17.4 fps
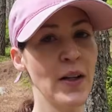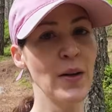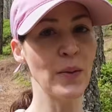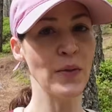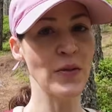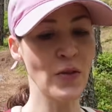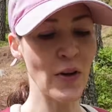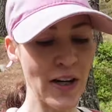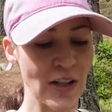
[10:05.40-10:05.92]

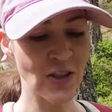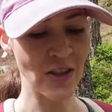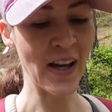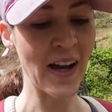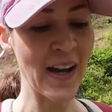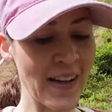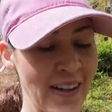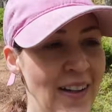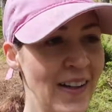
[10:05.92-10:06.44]
we've scratched
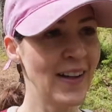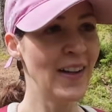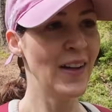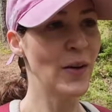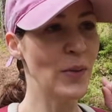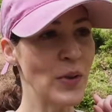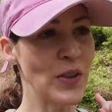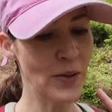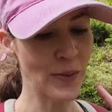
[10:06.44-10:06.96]
that.
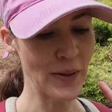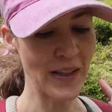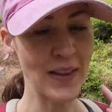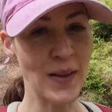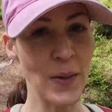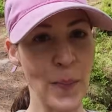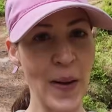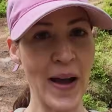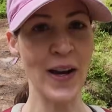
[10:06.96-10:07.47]
We're doing
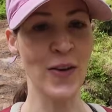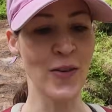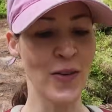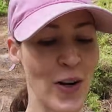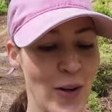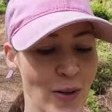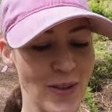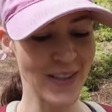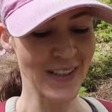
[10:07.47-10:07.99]
the back
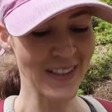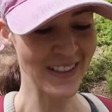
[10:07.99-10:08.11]
route.